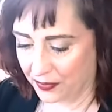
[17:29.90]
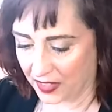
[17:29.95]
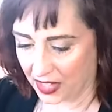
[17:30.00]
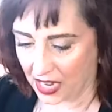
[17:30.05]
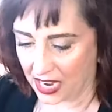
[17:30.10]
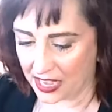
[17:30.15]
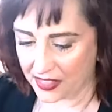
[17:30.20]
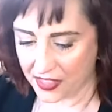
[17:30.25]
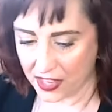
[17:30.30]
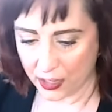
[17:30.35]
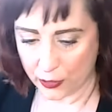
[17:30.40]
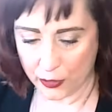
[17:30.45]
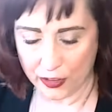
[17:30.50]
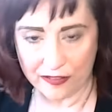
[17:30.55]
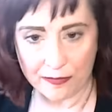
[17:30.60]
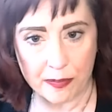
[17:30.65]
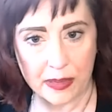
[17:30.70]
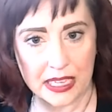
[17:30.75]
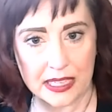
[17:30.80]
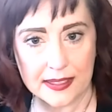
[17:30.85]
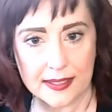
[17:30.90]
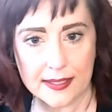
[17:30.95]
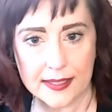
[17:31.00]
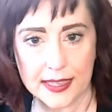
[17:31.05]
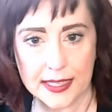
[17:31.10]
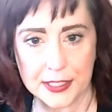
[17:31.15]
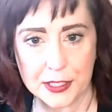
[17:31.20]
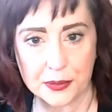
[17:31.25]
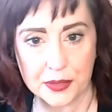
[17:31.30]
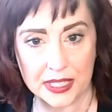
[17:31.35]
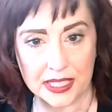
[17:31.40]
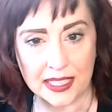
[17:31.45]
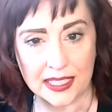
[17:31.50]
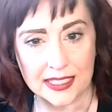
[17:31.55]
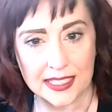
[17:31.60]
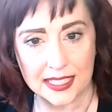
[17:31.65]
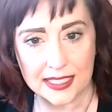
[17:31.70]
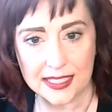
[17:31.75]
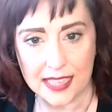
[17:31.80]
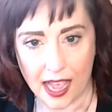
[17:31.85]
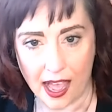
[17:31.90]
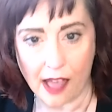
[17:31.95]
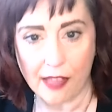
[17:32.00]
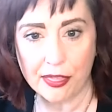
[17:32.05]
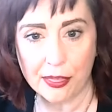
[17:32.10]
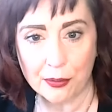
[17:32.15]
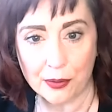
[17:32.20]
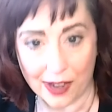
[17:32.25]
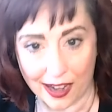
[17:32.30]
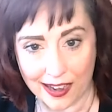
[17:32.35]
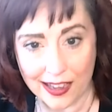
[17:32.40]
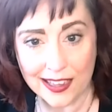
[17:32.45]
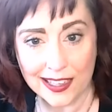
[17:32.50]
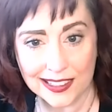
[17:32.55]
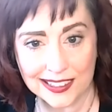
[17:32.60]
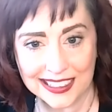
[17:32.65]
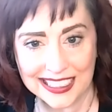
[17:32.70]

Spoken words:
I think we've beaten this reading to death, right?